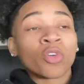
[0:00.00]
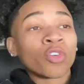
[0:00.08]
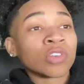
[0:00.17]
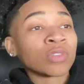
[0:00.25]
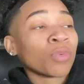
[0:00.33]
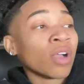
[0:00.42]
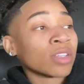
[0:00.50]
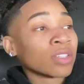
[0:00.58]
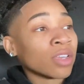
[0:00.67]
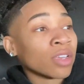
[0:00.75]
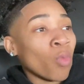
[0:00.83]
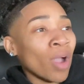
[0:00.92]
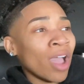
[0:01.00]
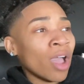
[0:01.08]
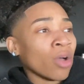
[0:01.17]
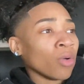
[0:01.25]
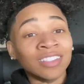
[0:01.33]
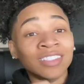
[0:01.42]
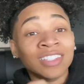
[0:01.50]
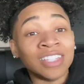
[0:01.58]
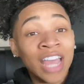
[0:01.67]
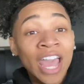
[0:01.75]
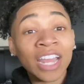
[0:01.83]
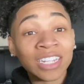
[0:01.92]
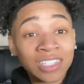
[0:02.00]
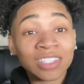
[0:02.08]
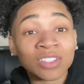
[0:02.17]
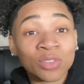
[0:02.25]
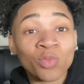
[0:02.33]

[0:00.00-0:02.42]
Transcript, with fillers: chris rock say wow that